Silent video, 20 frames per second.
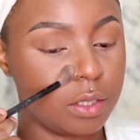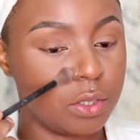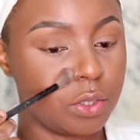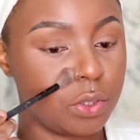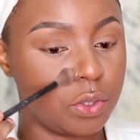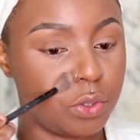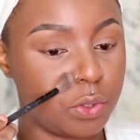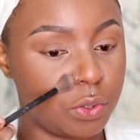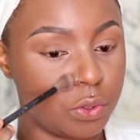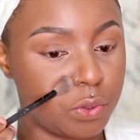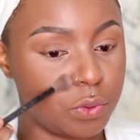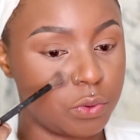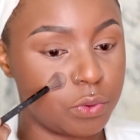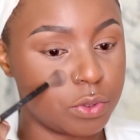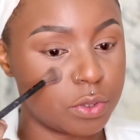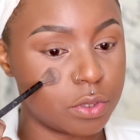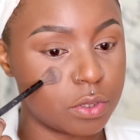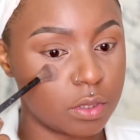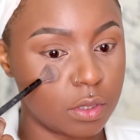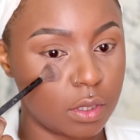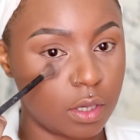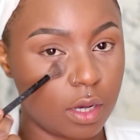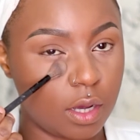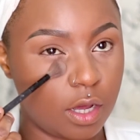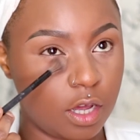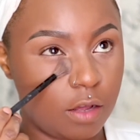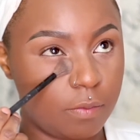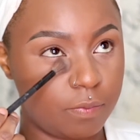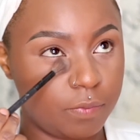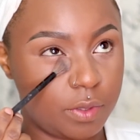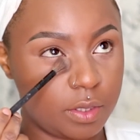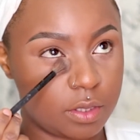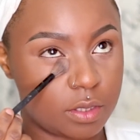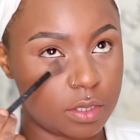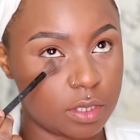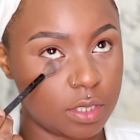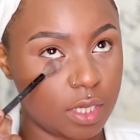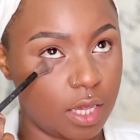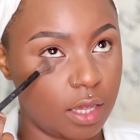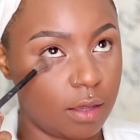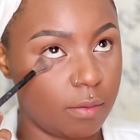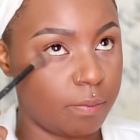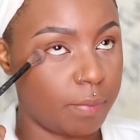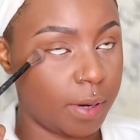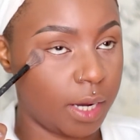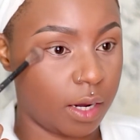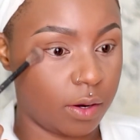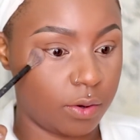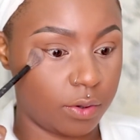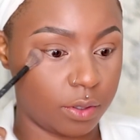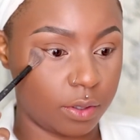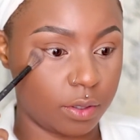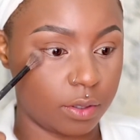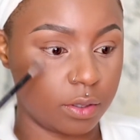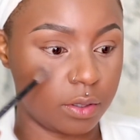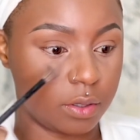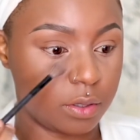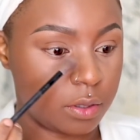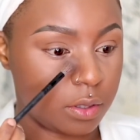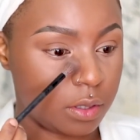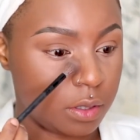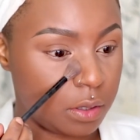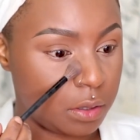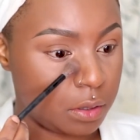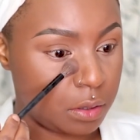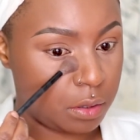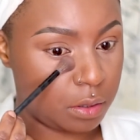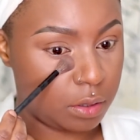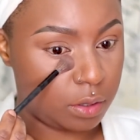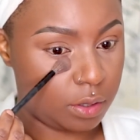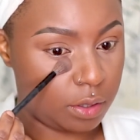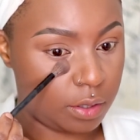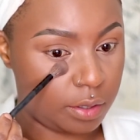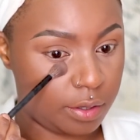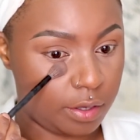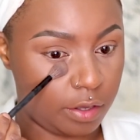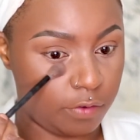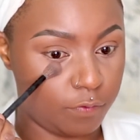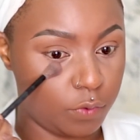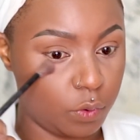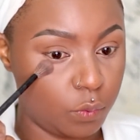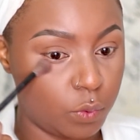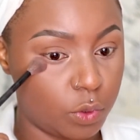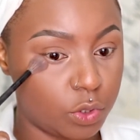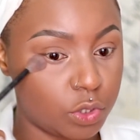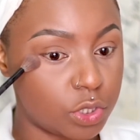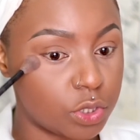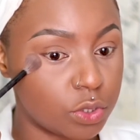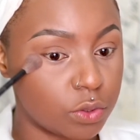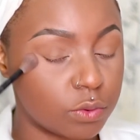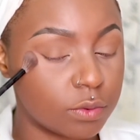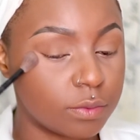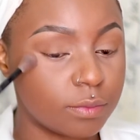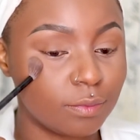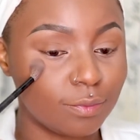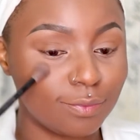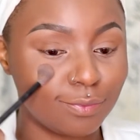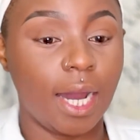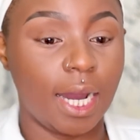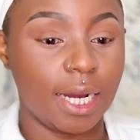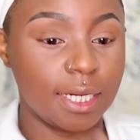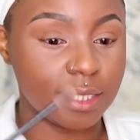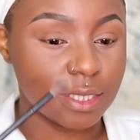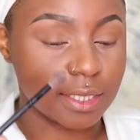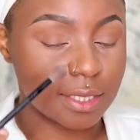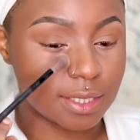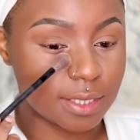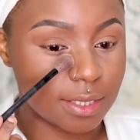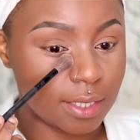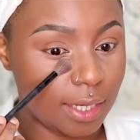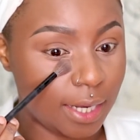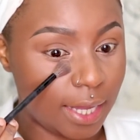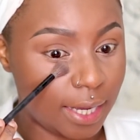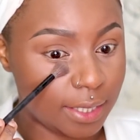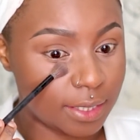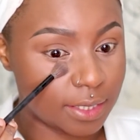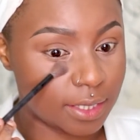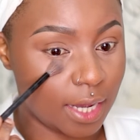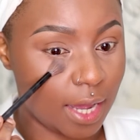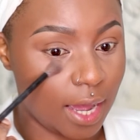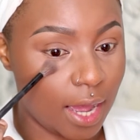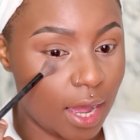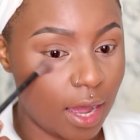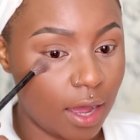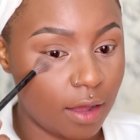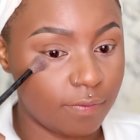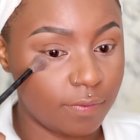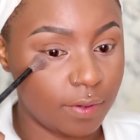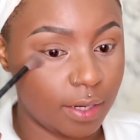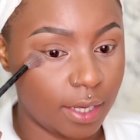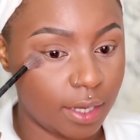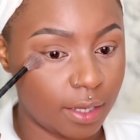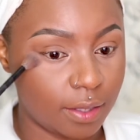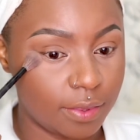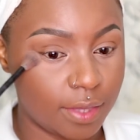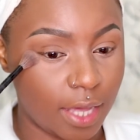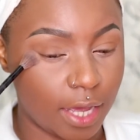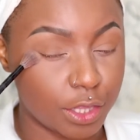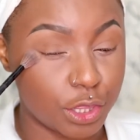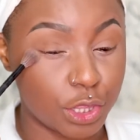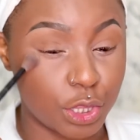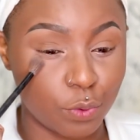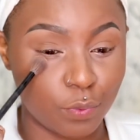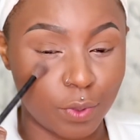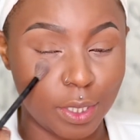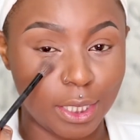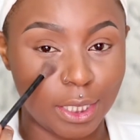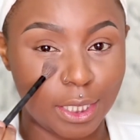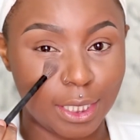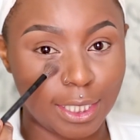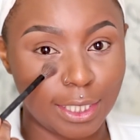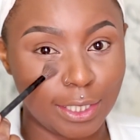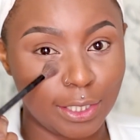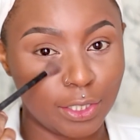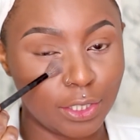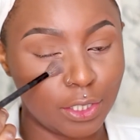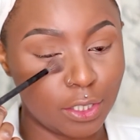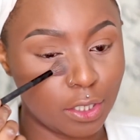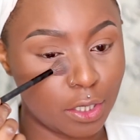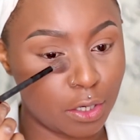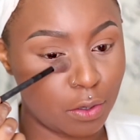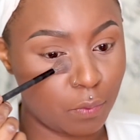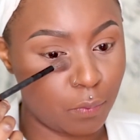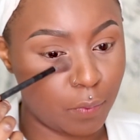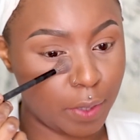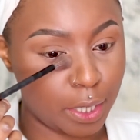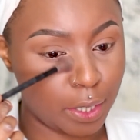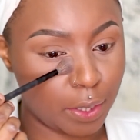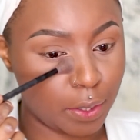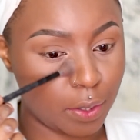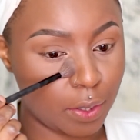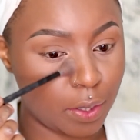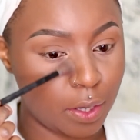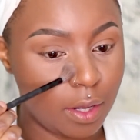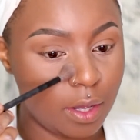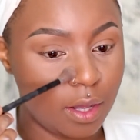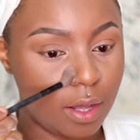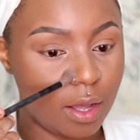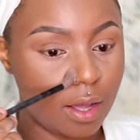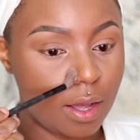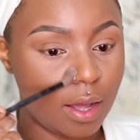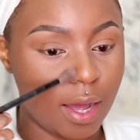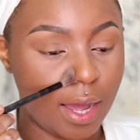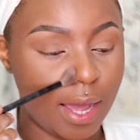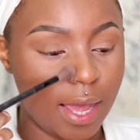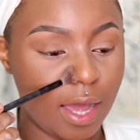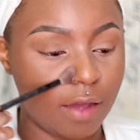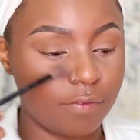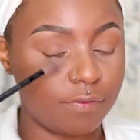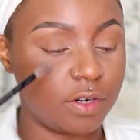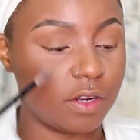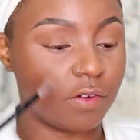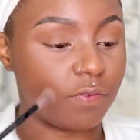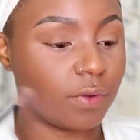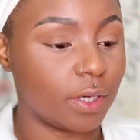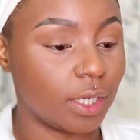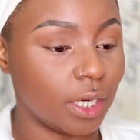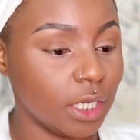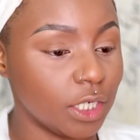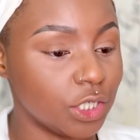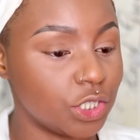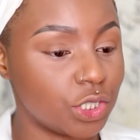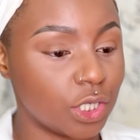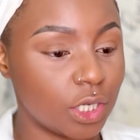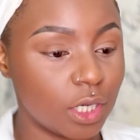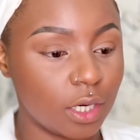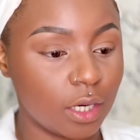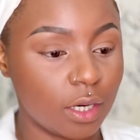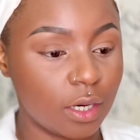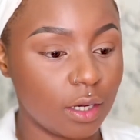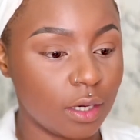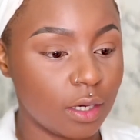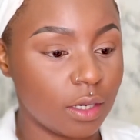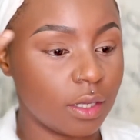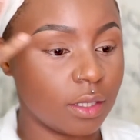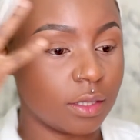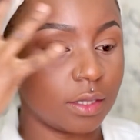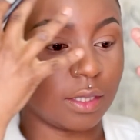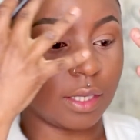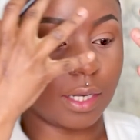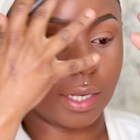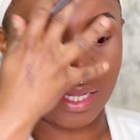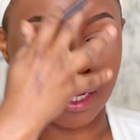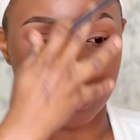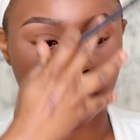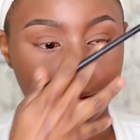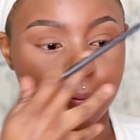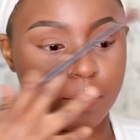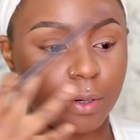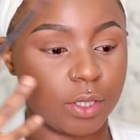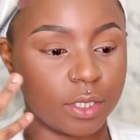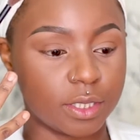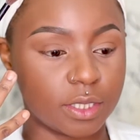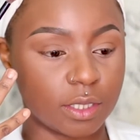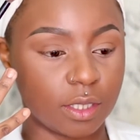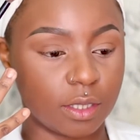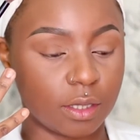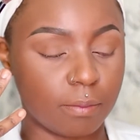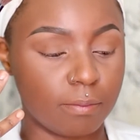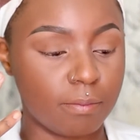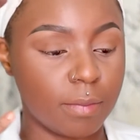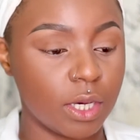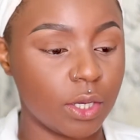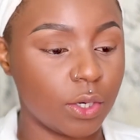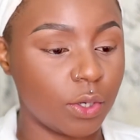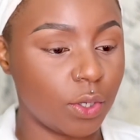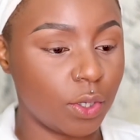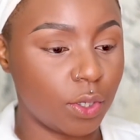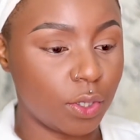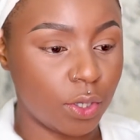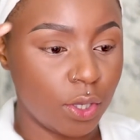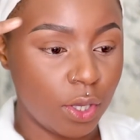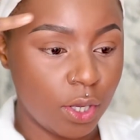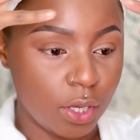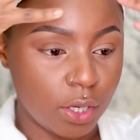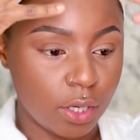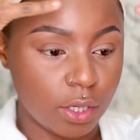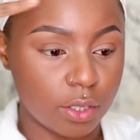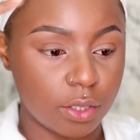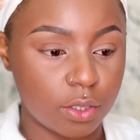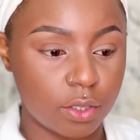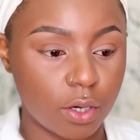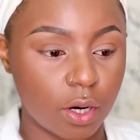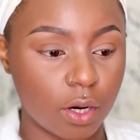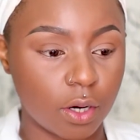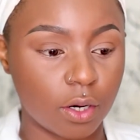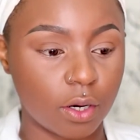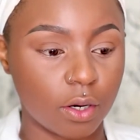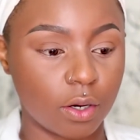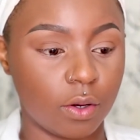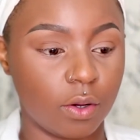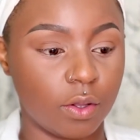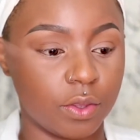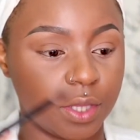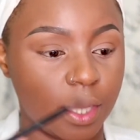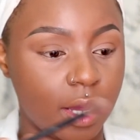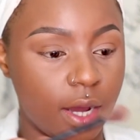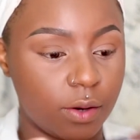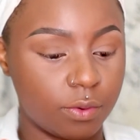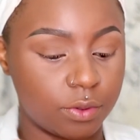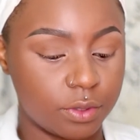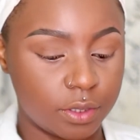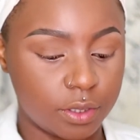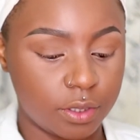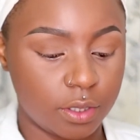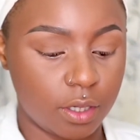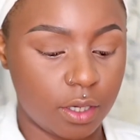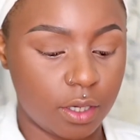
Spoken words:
use the same powder if you want to. I just like to have like that 3D look where I have definition, the lighter parts in the middle, darker on the outer